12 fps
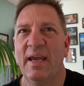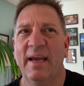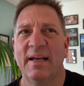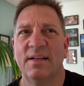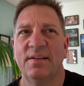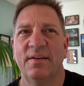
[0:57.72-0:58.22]

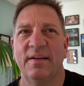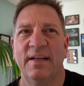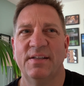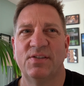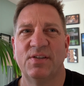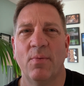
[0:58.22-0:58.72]
and
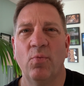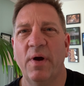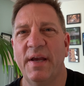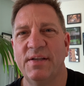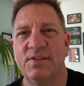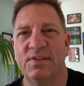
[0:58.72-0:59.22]
in some
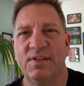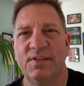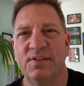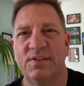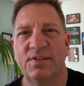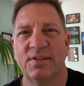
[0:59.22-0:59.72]
ways,
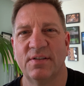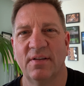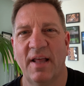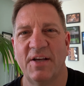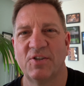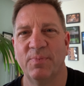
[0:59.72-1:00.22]
these
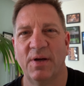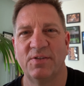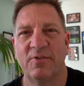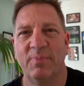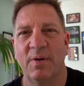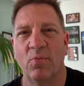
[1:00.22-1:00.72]
last
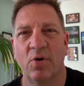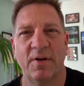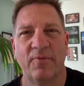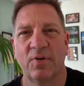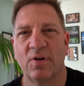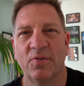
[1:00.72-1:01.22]
months have been more
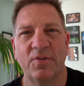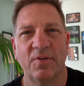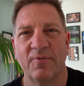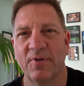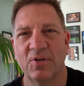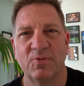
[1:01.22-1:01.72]
difficult than
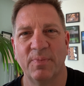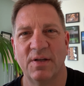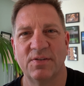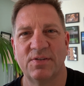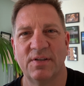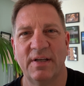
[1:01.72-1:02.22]
the first
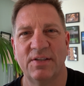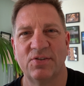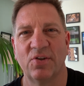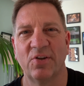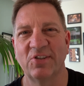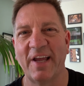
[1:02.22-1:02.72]
months. And
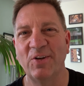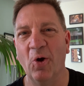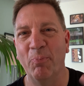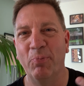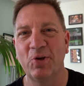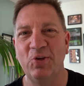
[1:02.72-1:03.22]
so there's like
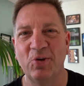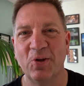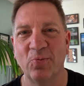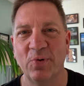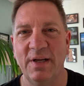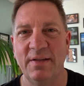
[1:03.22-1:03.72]
no book you
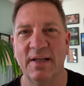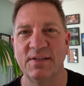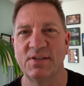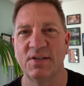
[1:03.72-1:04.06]
can read that